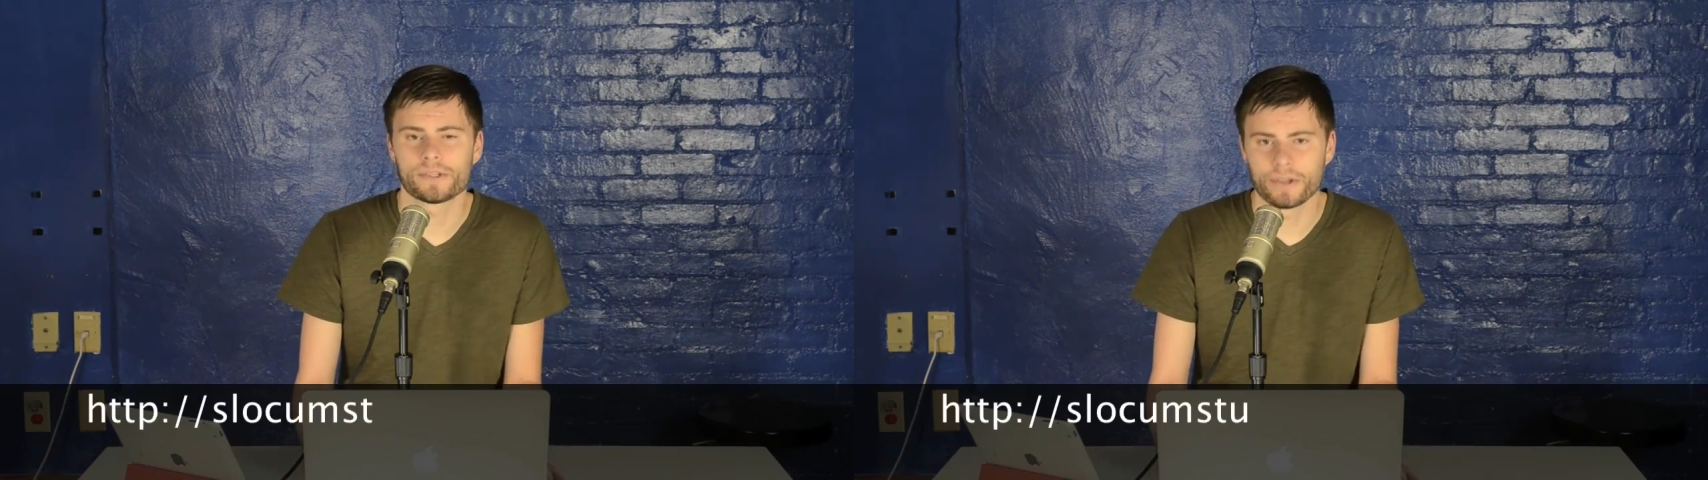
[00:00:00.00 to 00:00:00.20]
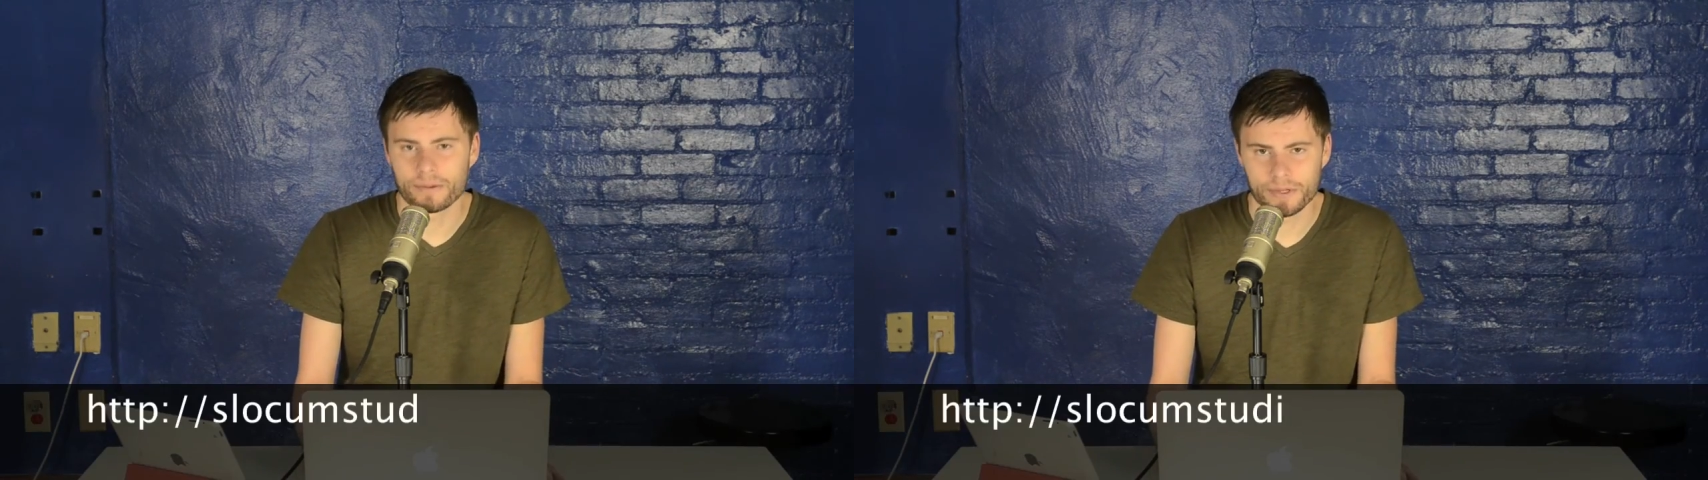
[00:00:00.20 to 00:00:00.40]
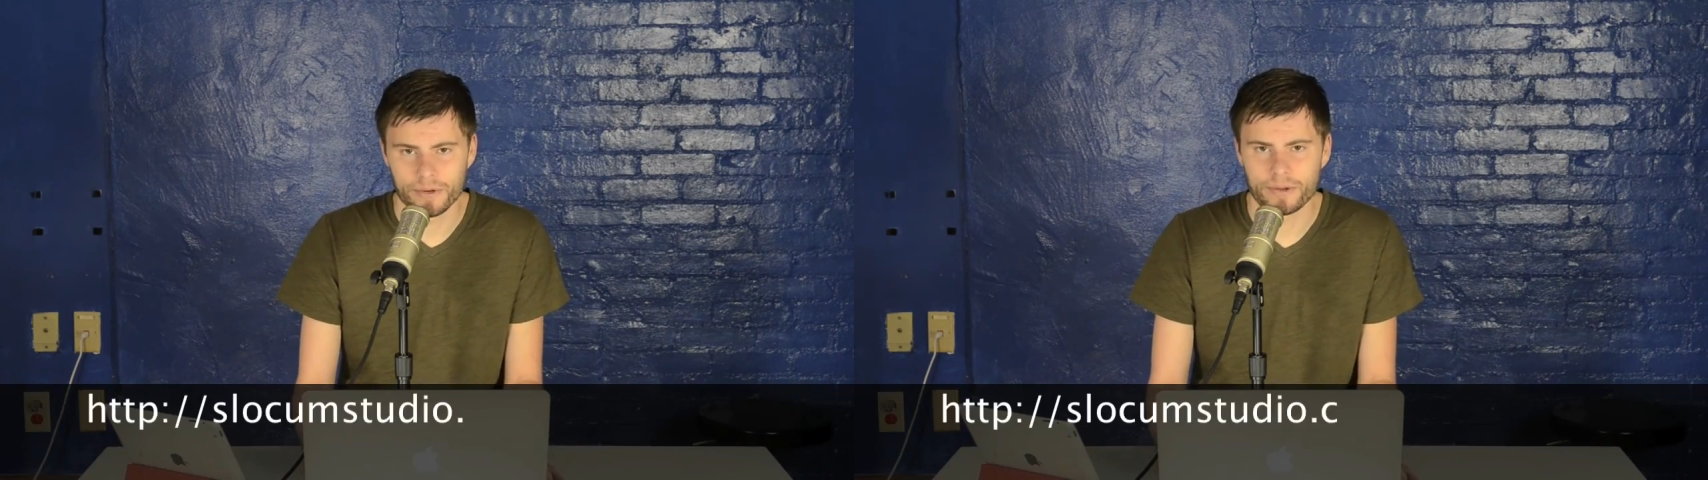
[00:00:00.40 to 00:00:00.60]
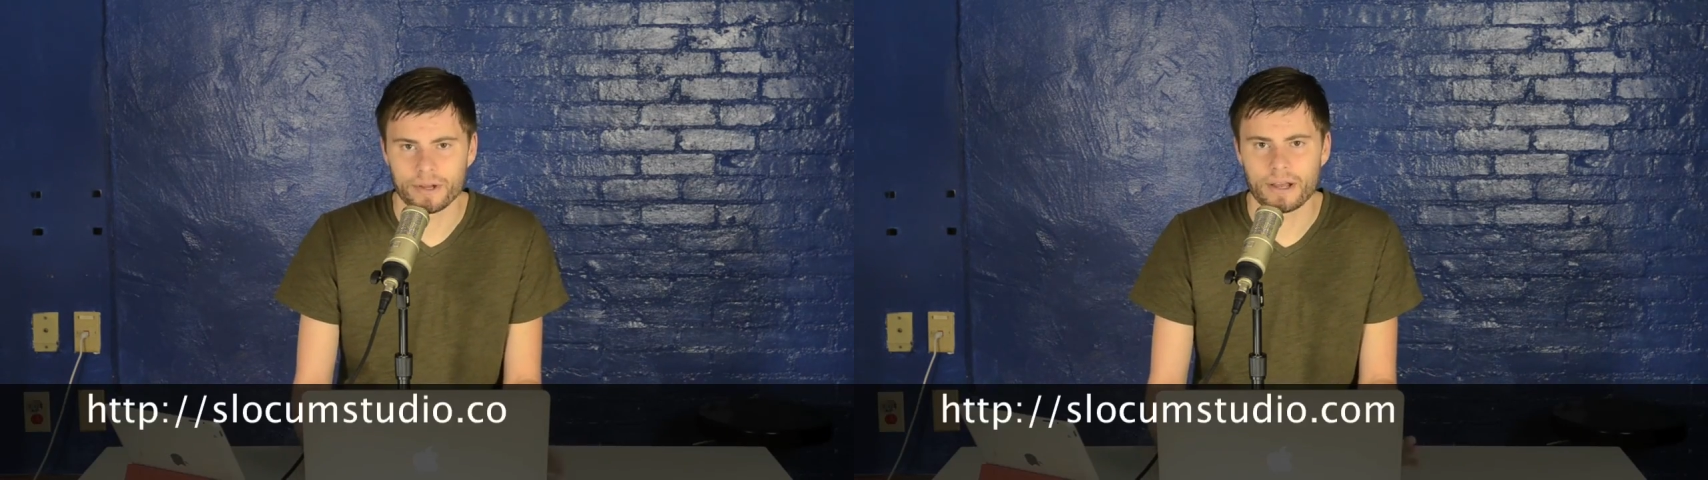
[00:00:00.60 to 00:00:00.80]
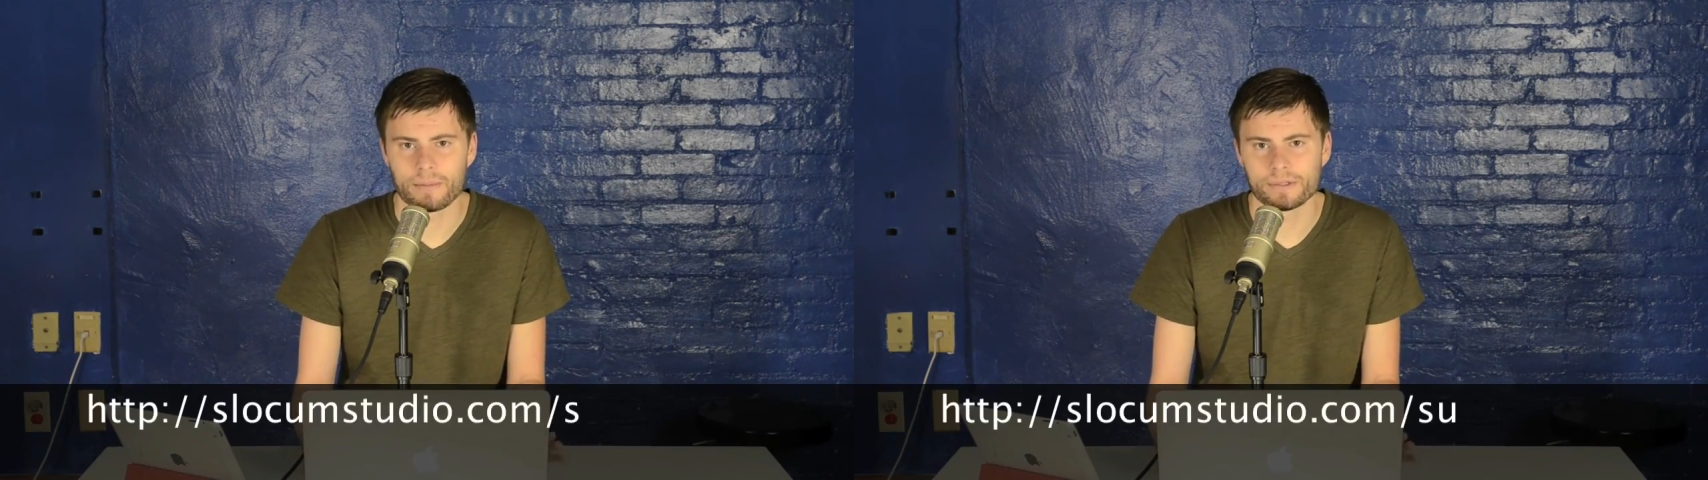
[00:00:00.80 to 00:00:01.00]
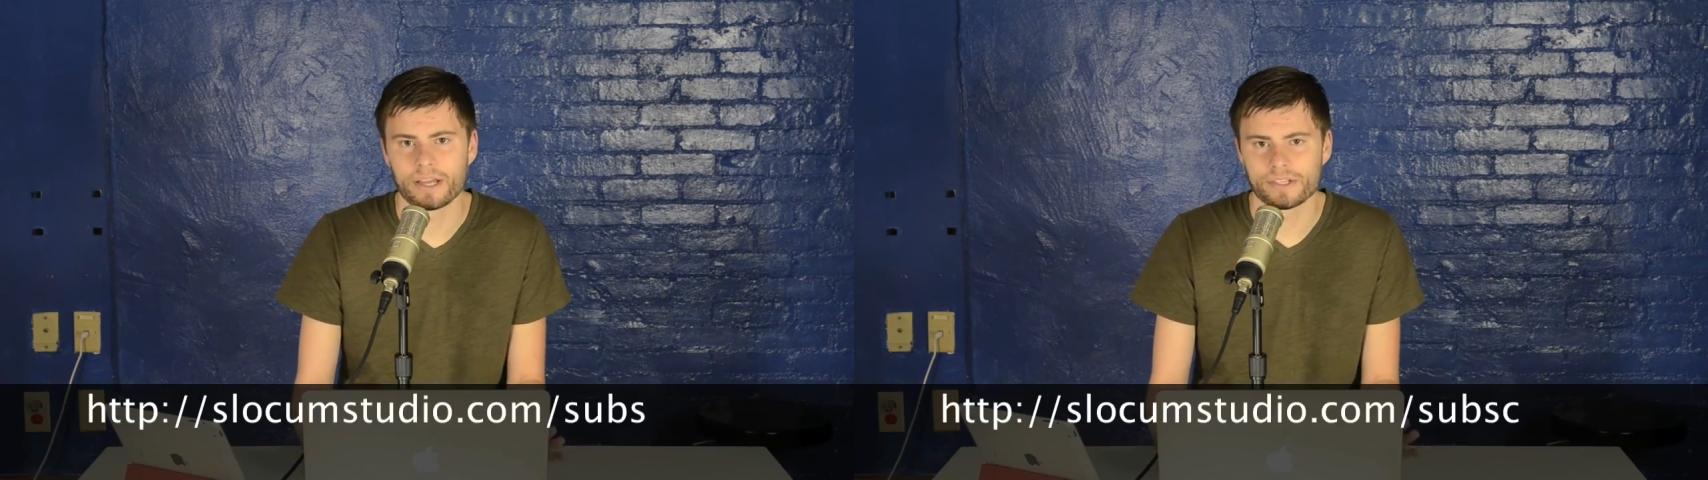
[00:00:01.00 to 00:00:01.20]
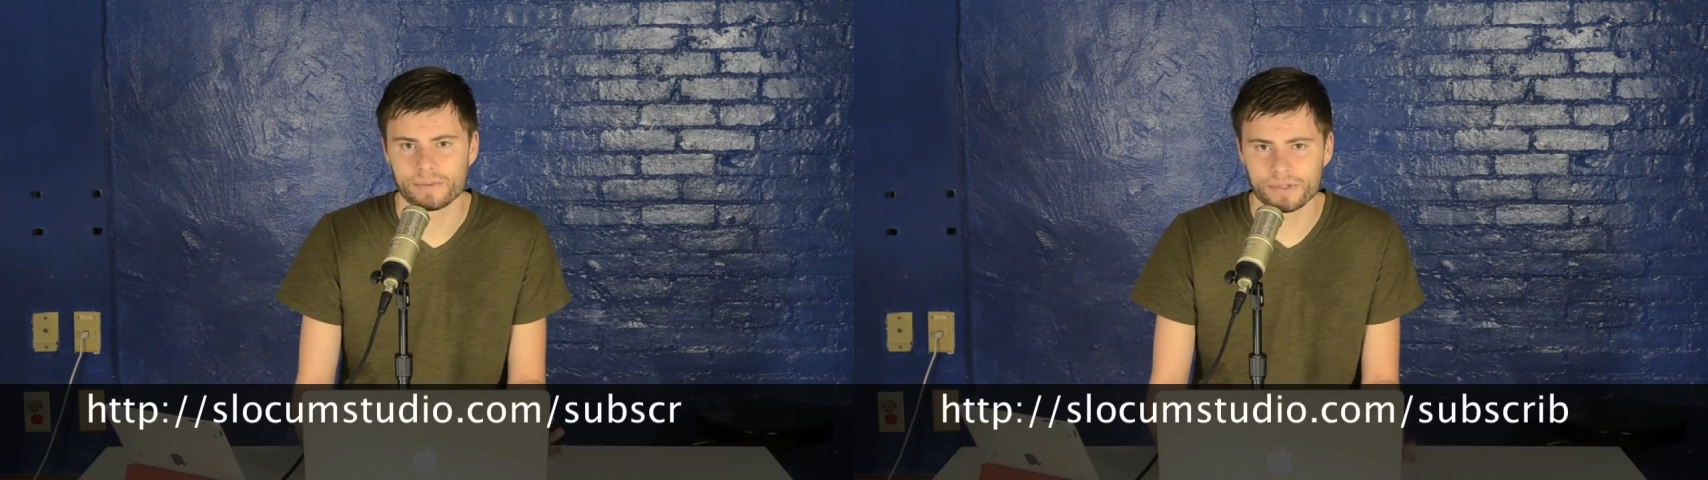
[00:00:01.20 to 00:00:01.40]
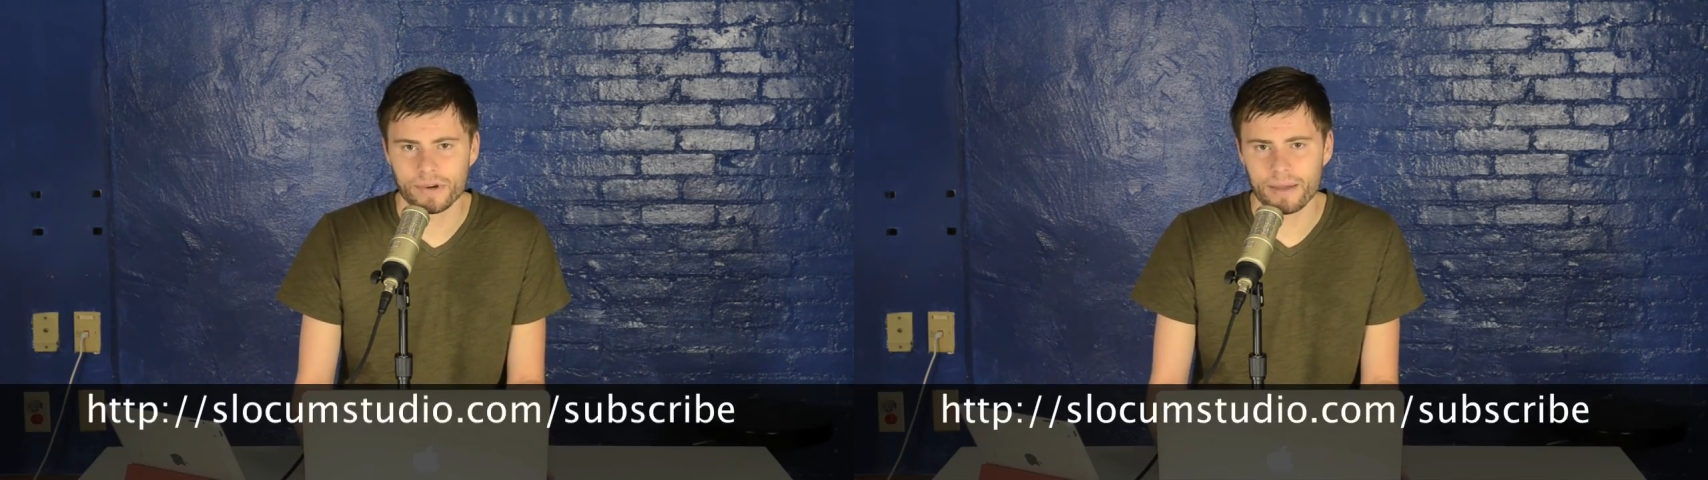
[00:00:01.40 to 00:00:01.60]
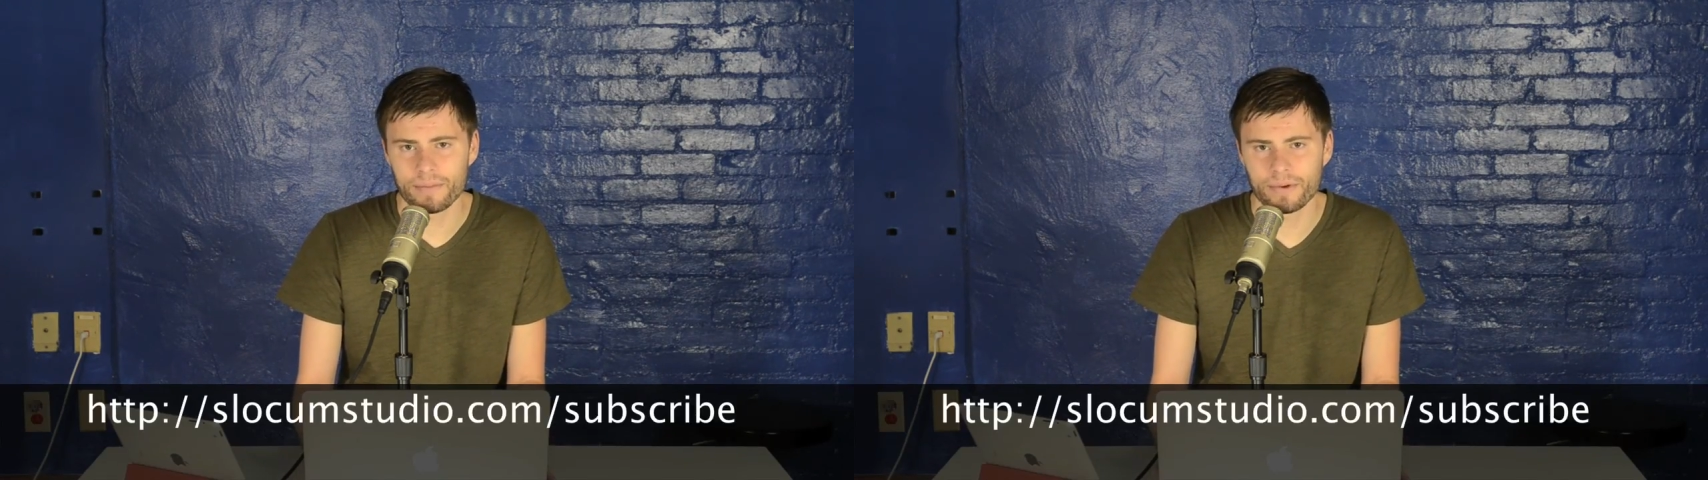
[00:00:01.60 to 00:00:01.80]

slocumstudio.com/slash/subscribe